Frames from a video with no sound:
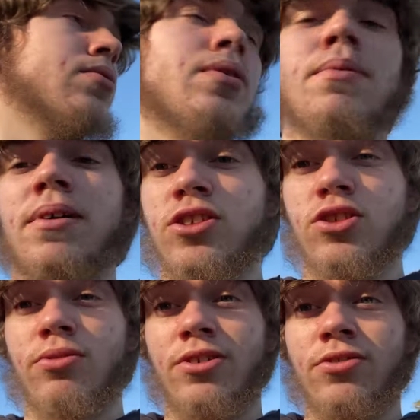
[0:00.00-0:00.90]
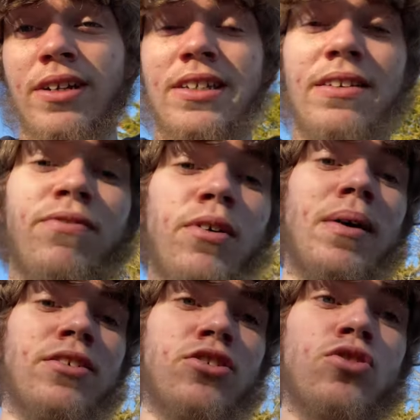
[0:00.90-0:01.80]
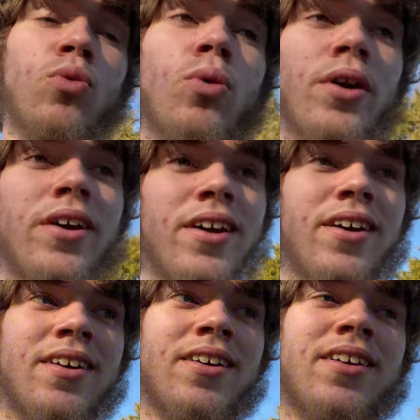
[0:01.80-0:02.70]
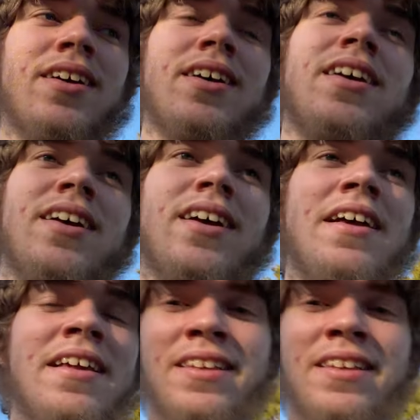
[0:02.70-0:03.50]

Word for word: right about 318 foot pounds of torque. And